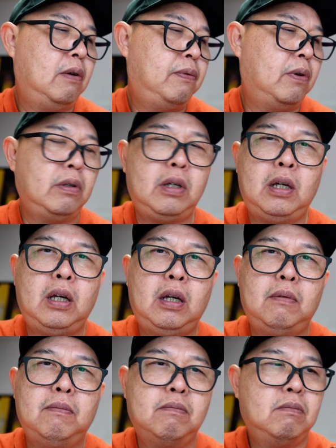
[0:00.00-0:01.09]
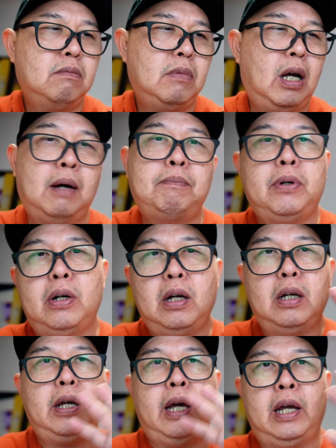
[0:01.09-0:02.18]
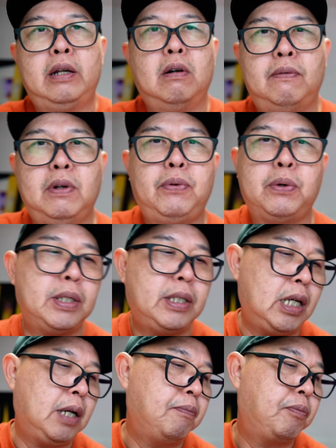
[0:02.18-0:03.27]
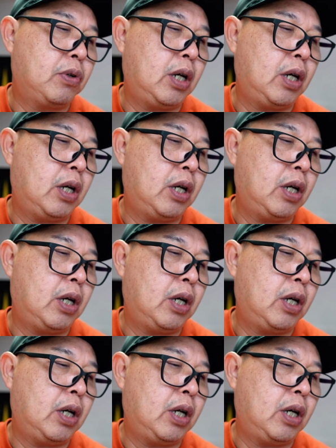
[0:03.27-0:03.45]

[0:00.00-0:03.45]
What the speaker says: for the upper end of the frequency.